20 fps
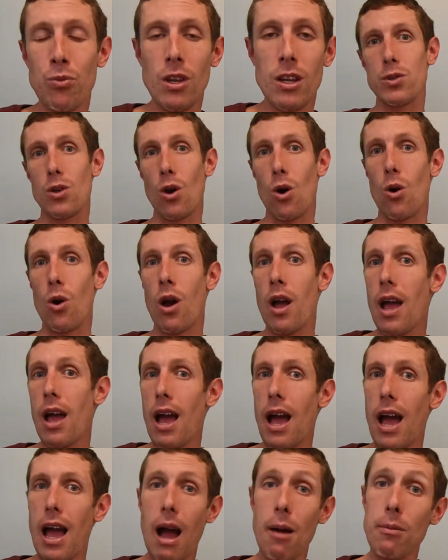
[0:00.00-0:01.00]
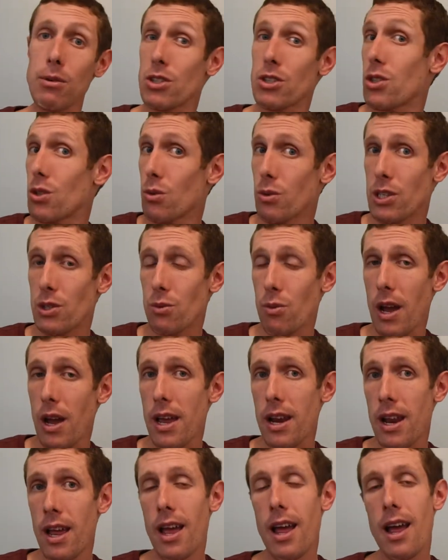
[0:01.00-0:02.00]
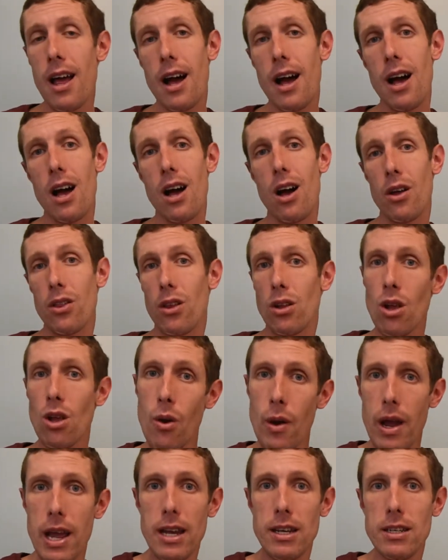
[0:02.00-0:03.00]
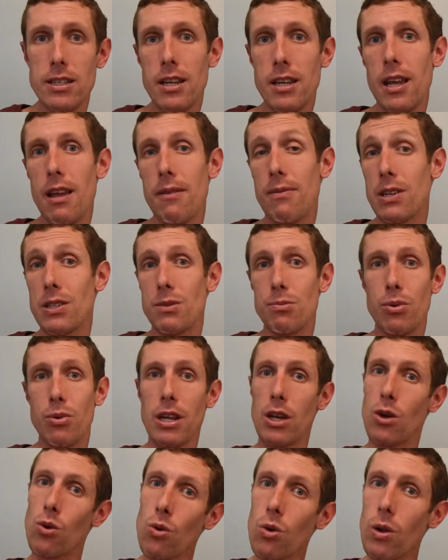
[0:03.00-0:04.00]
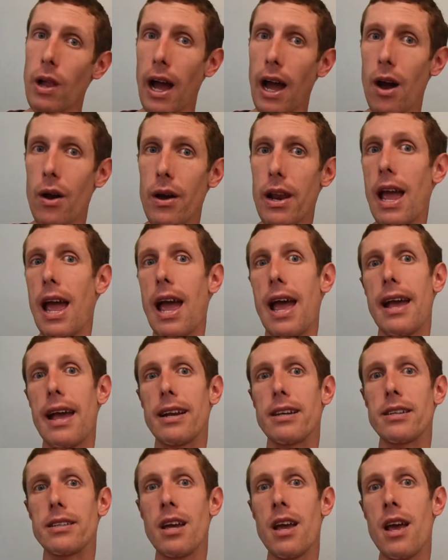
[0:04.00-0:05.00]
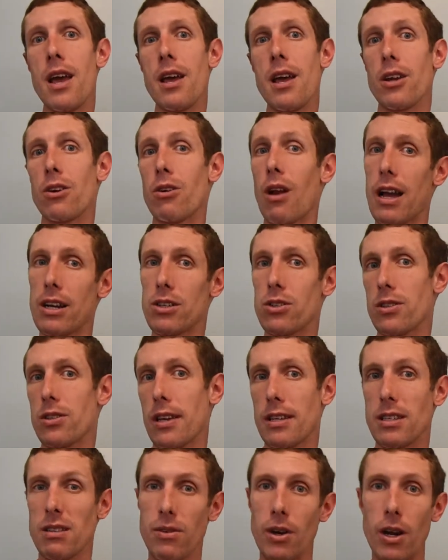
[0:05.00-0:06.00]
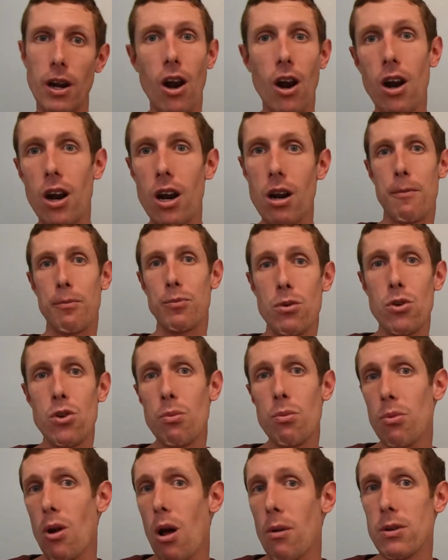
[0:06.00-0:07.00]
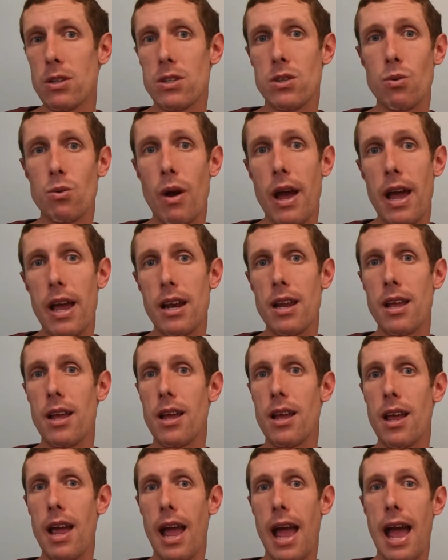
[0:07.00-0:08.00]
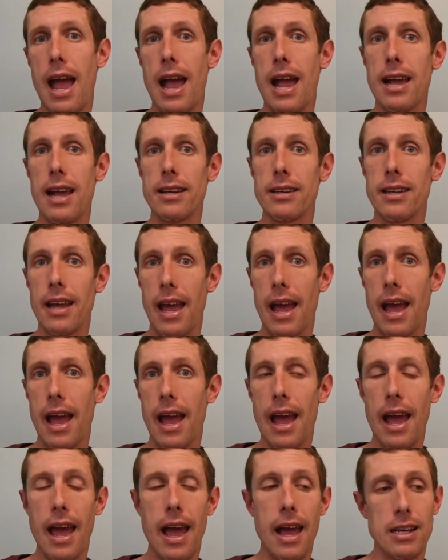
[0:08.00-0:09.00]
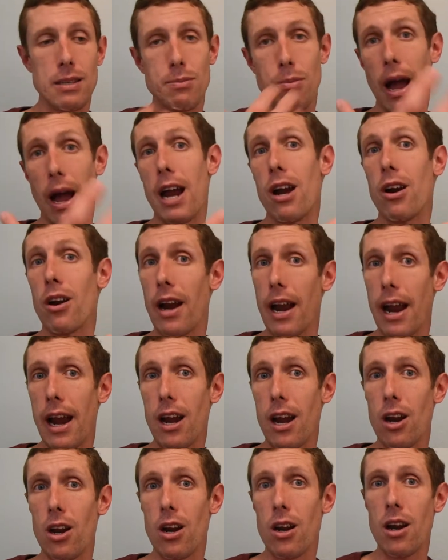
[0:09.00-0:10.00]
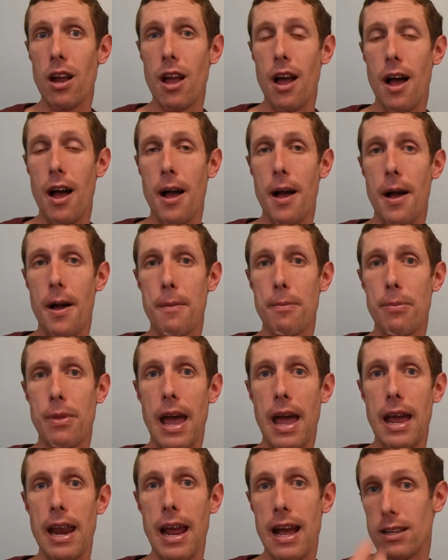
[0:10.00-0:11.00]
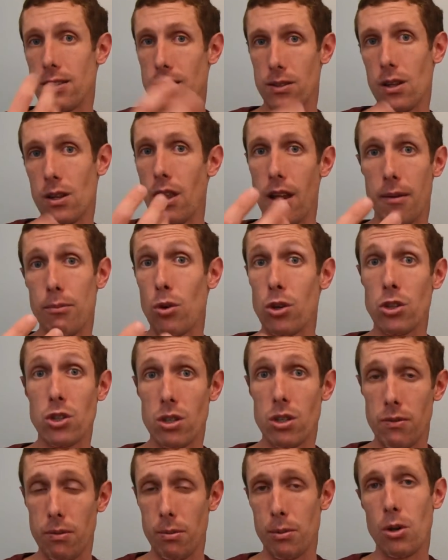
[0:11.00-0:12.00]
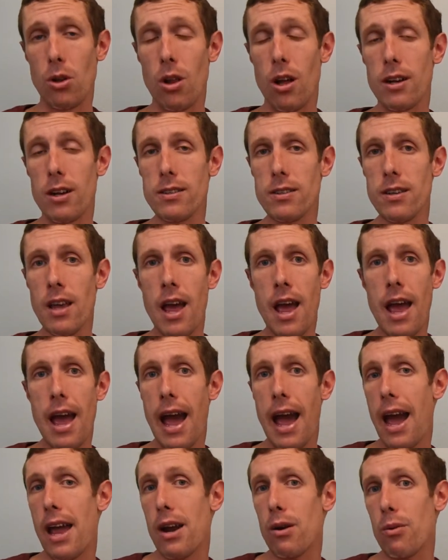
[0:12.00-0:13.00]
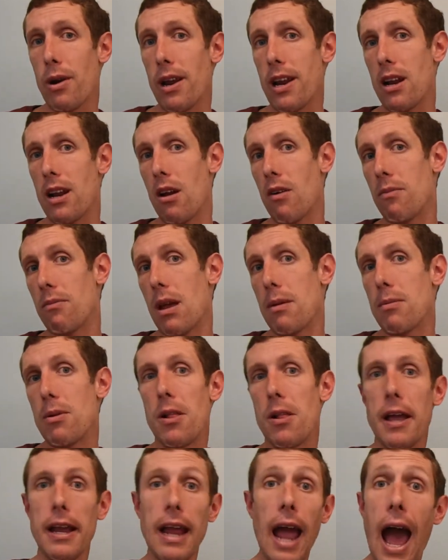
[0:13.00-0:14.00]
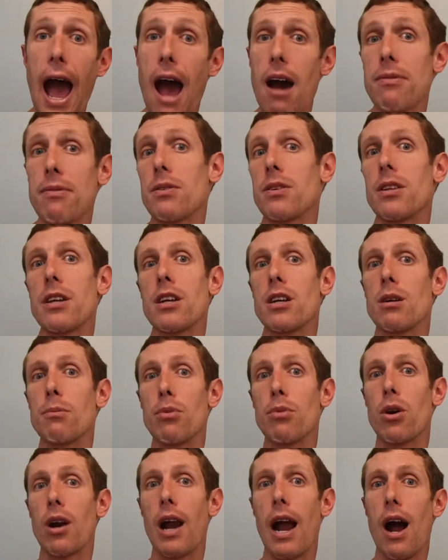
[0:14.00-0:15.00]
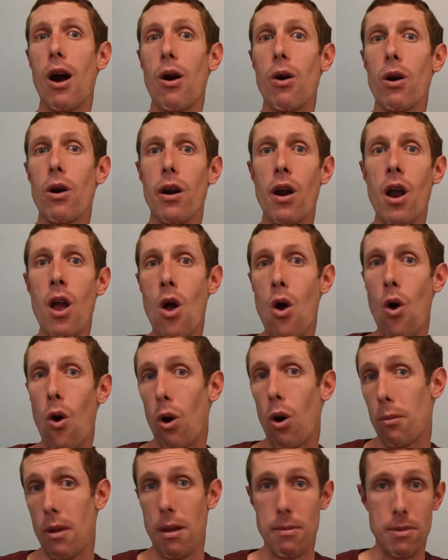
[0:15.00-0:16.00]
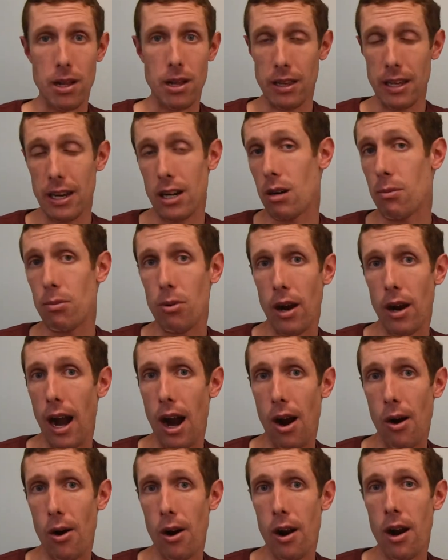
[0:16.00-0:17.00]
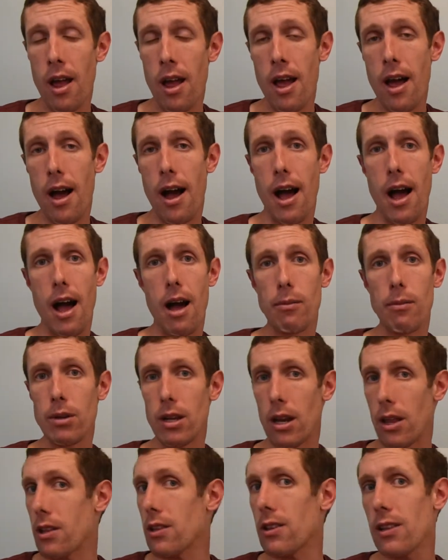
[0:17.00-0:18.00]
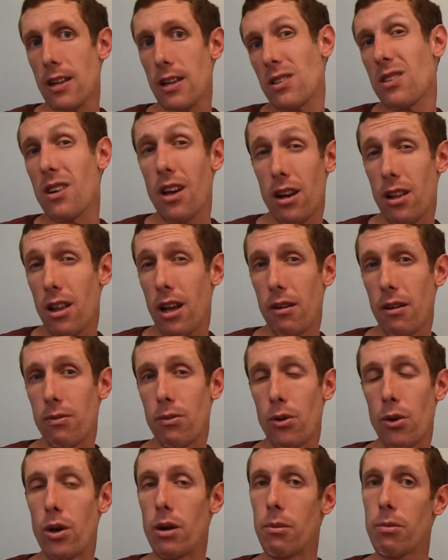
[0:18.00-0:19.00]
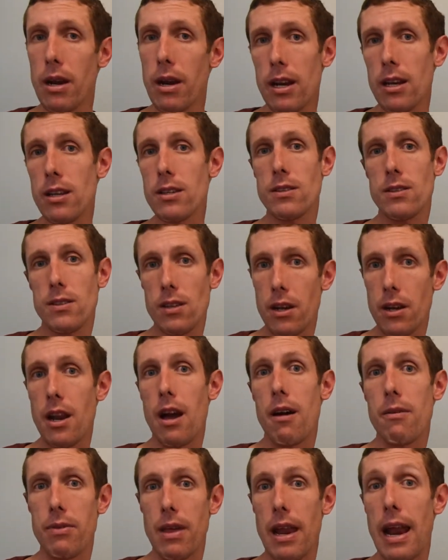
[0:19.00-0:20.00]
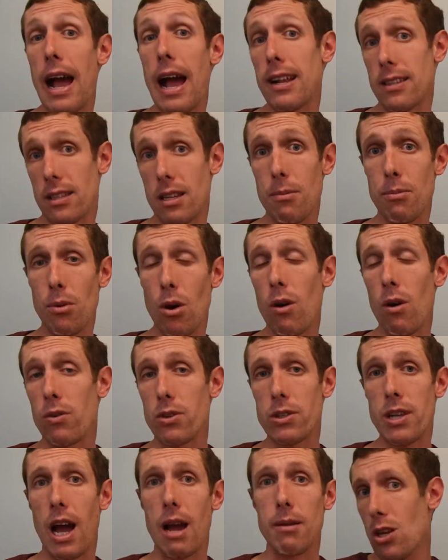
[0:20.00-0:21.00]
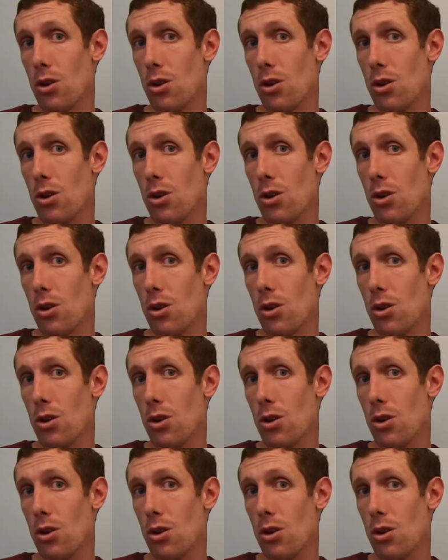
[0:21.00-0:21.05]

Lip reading: So how much do we sweat? On the low end, if it's pretty cool out and you're not exercising very hard, you'll probably sweat and expire air that has a lot of moisture from your lungs at a rate of maybe like 1/2 liter per hour or maybe 1 liter per hour. That's not a lot of fluid, but it is enough that it adds up over time.